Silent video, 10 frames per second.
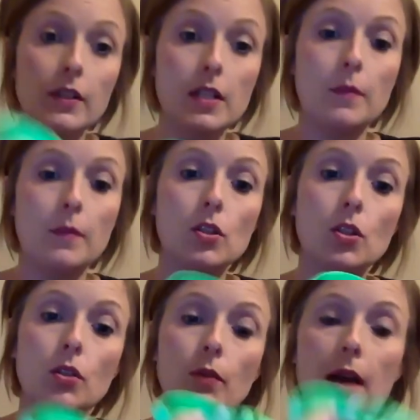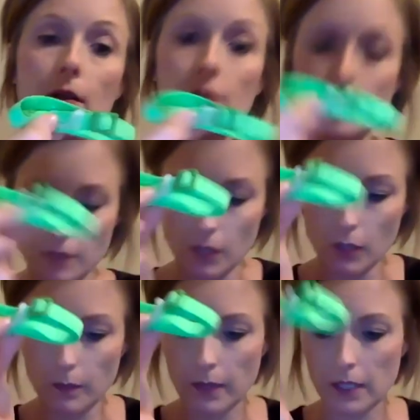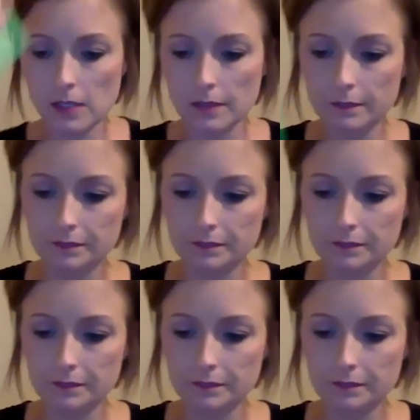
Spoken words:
time you turn around. Good piece.